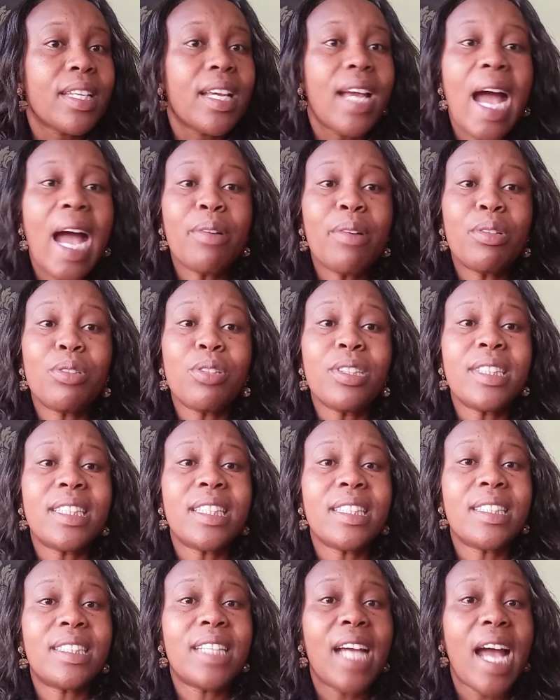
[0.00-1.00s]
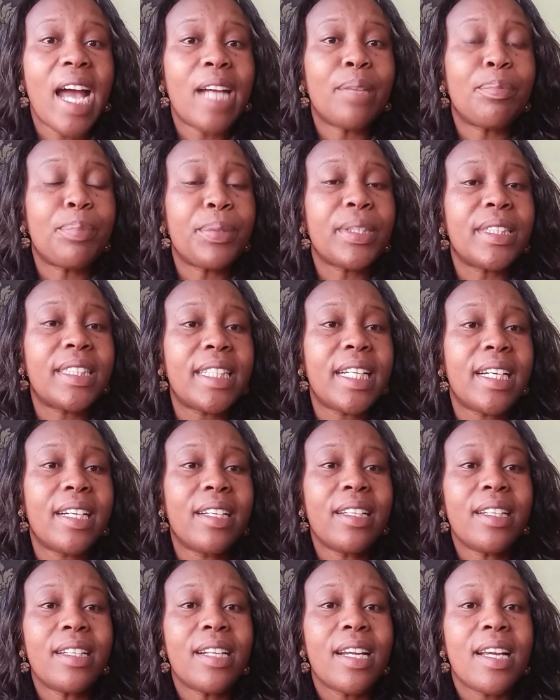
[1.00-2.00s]
I will not sit here and
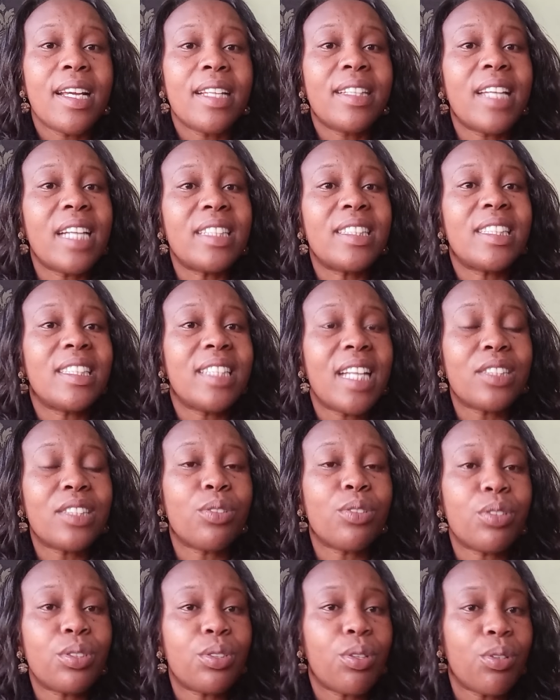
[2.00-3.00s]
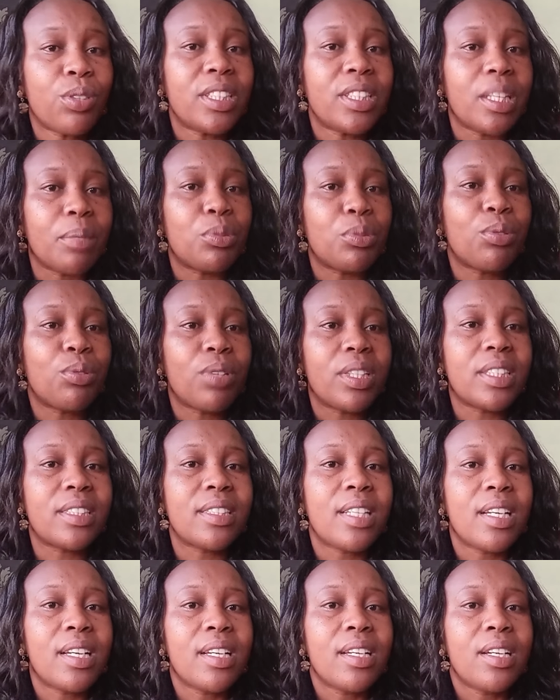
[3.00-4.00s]
pretend that she does not owe Jamtours
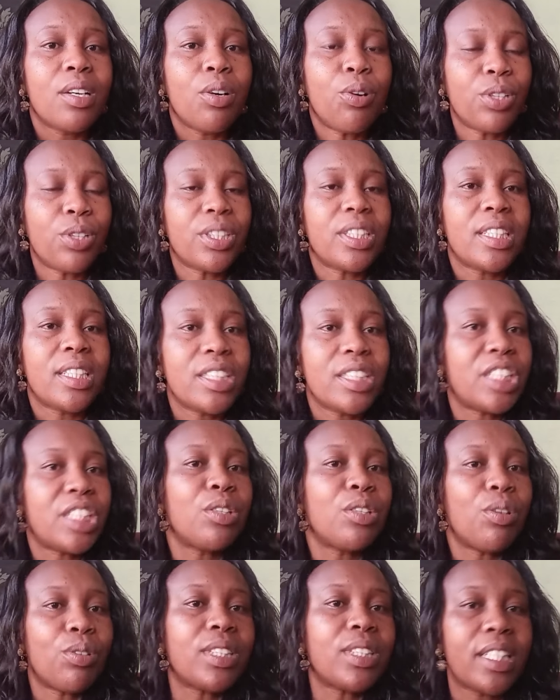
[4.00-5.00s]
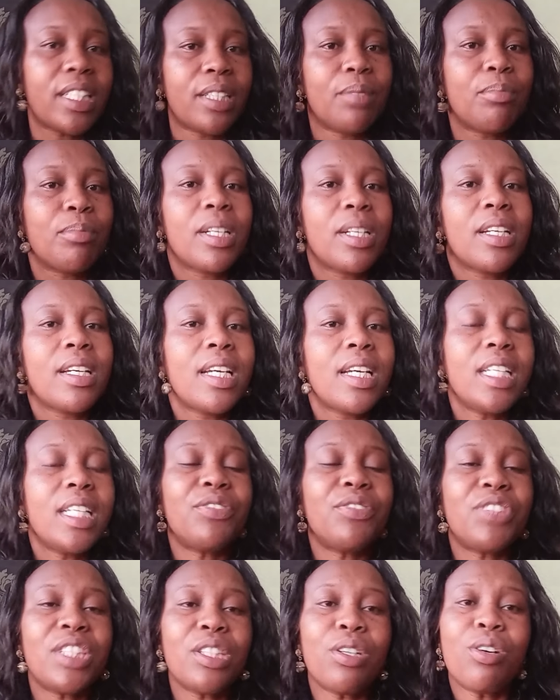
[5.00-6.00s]
or she owes him.
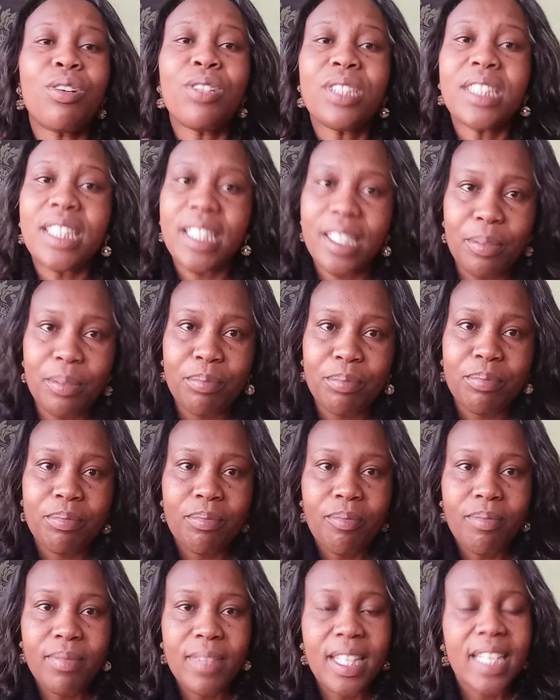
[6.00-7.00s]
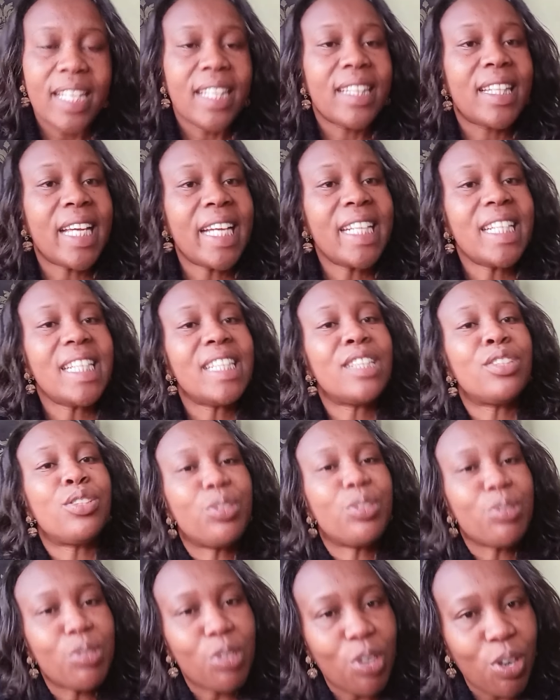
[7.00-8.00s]
If she owes him, then in
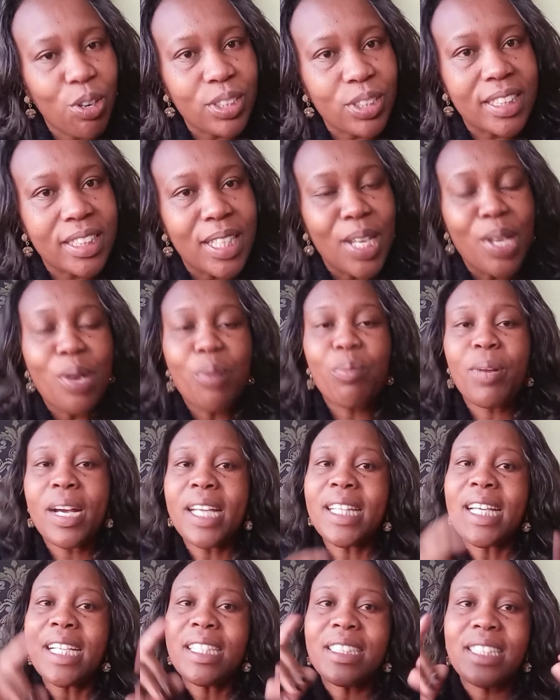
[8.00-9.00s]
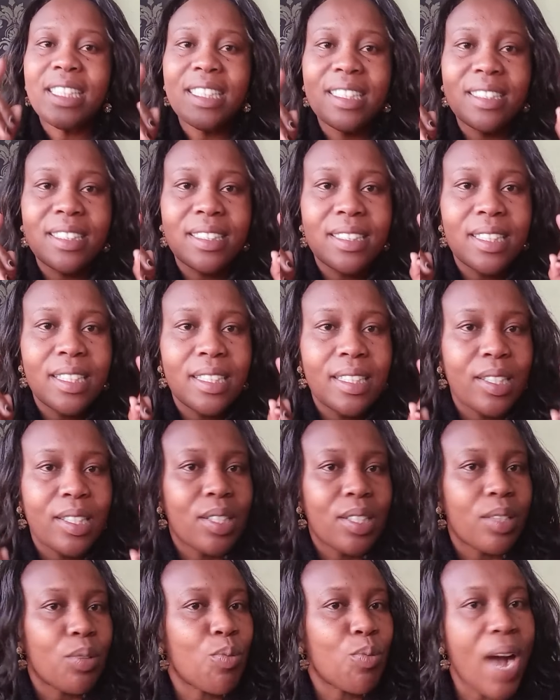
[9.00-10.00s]
due course, whether it is
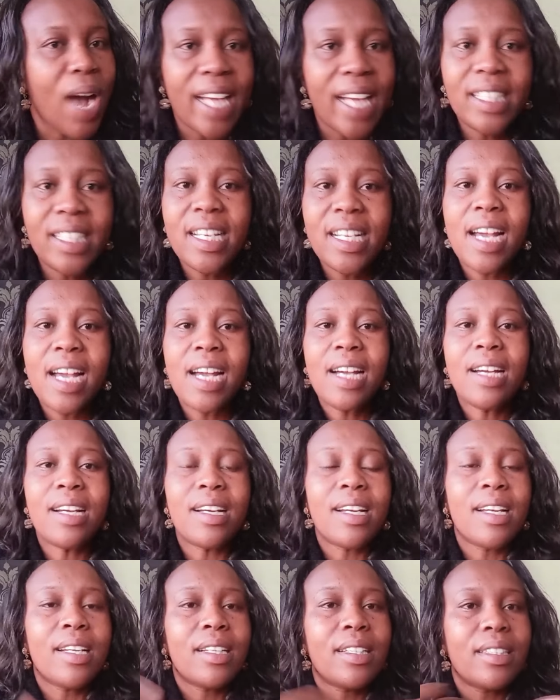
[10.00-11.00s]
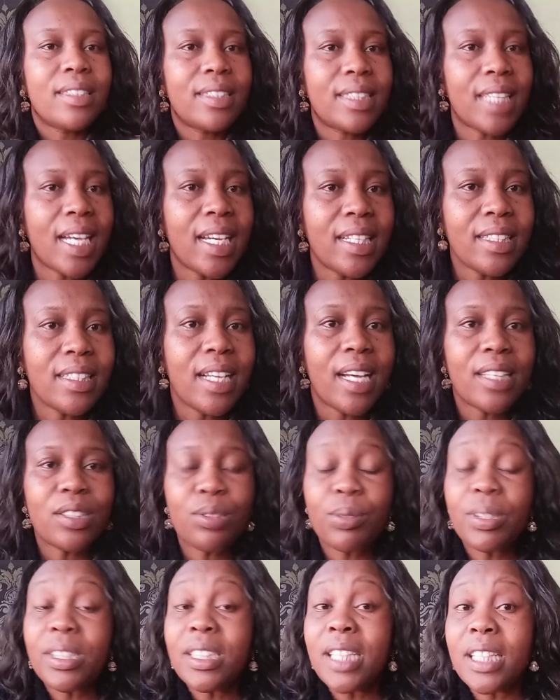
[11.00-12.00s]
1 year, 10 years,
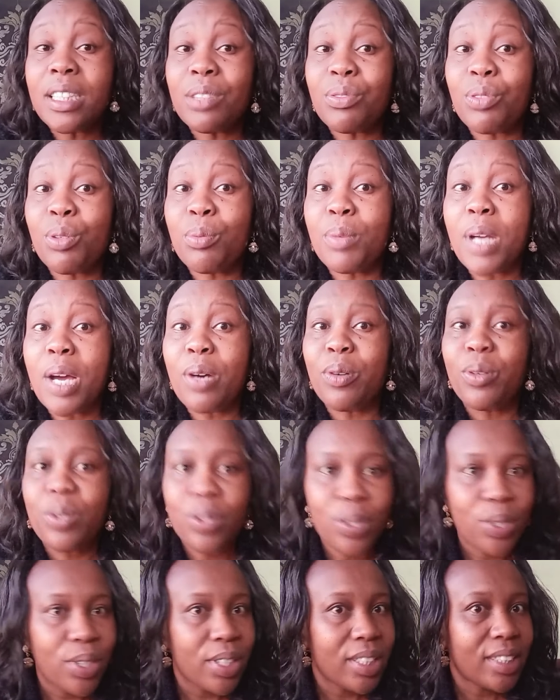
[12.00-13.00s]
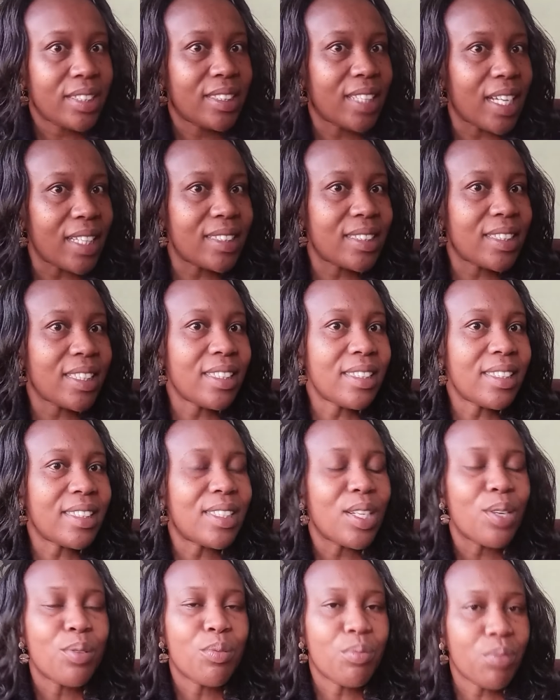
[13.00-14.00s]
20 years from now,
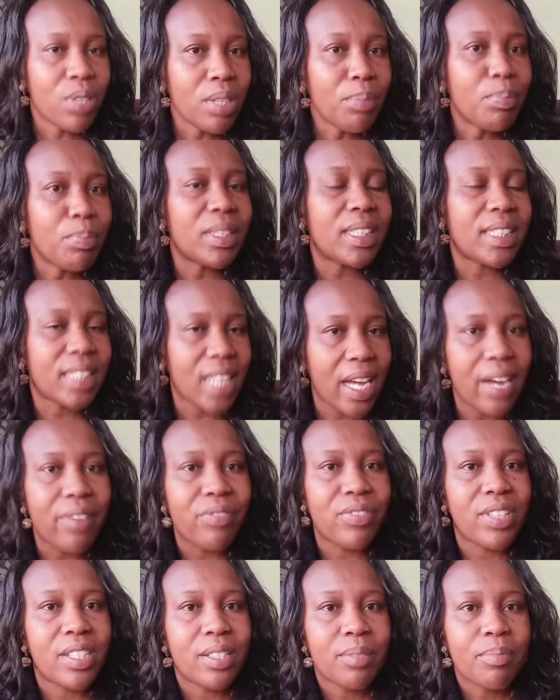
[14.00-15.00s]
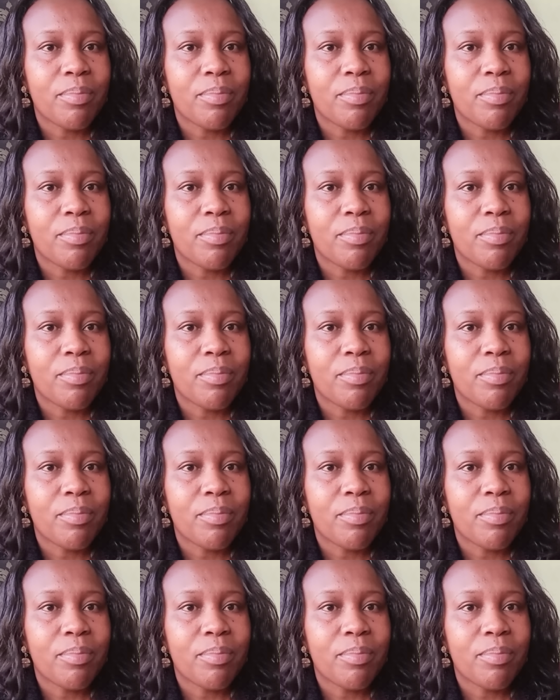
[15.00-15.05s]
justice will be served.